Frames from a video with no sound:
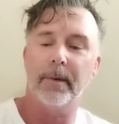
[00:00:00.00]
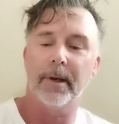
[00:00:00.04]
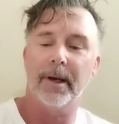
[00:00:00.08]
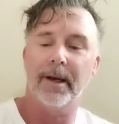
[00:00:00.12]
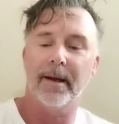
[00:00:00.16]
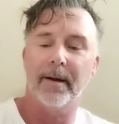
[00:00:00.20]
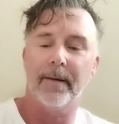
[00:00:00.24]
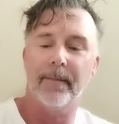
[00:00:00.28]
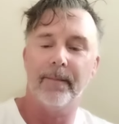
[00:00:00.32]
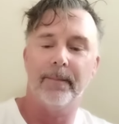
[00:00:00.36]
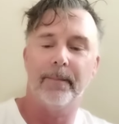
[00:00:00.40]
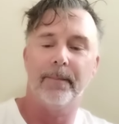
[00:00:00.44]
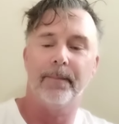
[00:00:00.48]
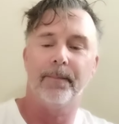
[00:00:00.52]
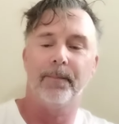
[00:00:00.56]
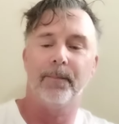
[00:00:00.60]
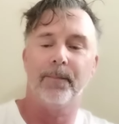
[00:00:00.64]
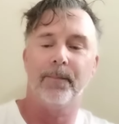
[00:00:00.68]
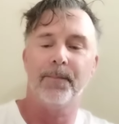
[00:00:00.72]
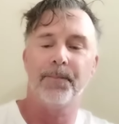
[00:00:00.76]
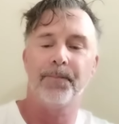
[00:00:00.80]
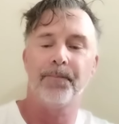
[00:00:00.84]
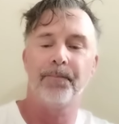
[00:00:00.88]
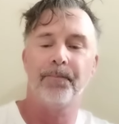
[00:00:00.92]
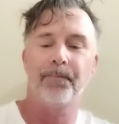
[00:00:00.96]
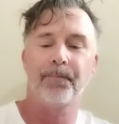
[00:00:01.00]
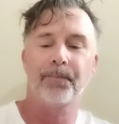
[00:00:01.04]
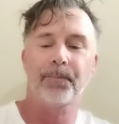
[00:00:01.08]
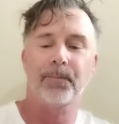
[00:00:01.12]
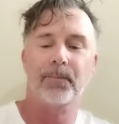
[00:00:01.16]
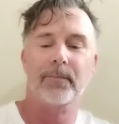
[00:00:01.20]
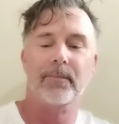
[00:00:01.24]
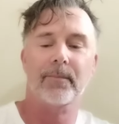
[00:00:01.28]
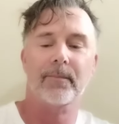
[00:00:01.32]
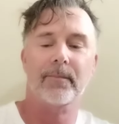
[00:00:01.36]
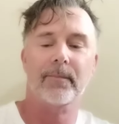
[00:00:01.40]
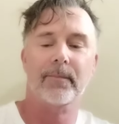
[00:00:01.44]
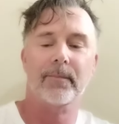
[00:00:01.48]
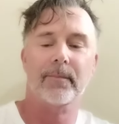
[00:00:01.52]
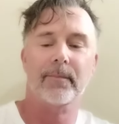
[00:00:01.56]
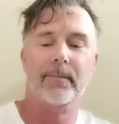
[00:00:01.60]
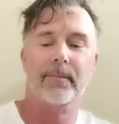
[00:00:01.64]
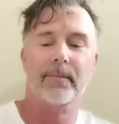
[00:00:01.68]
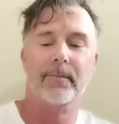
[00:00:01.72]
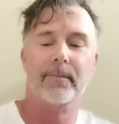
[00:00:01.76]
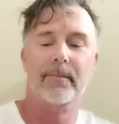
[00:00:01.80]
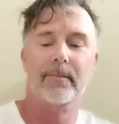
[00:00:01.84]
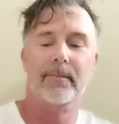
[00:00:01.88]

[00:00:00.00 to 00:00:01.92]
[no speech]